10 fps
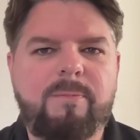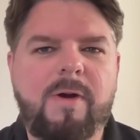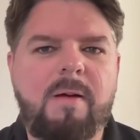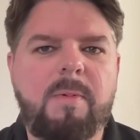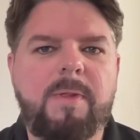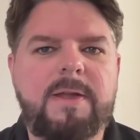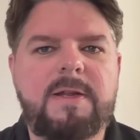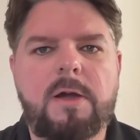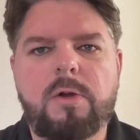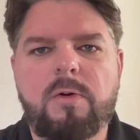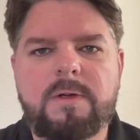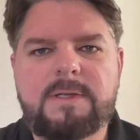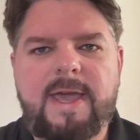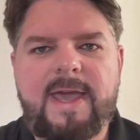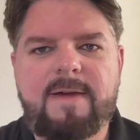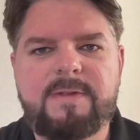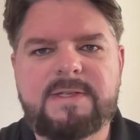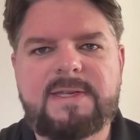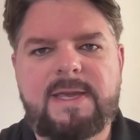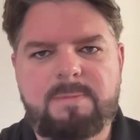Probably not going to have the
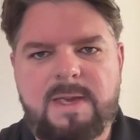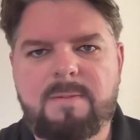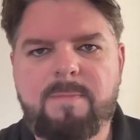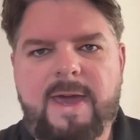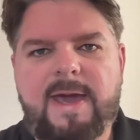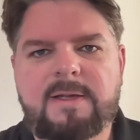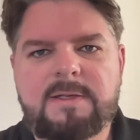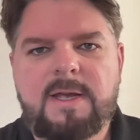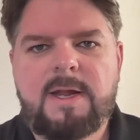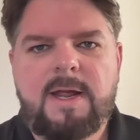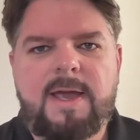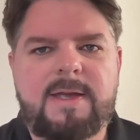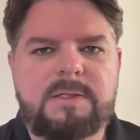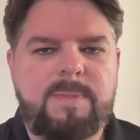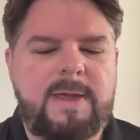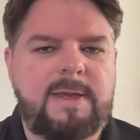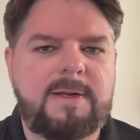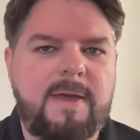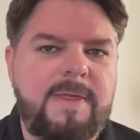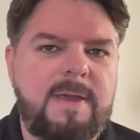same impact as Payne.
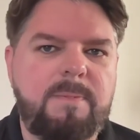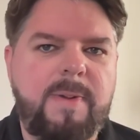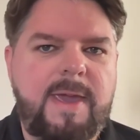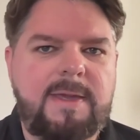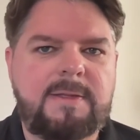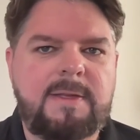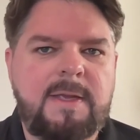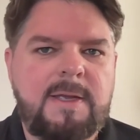I think Payne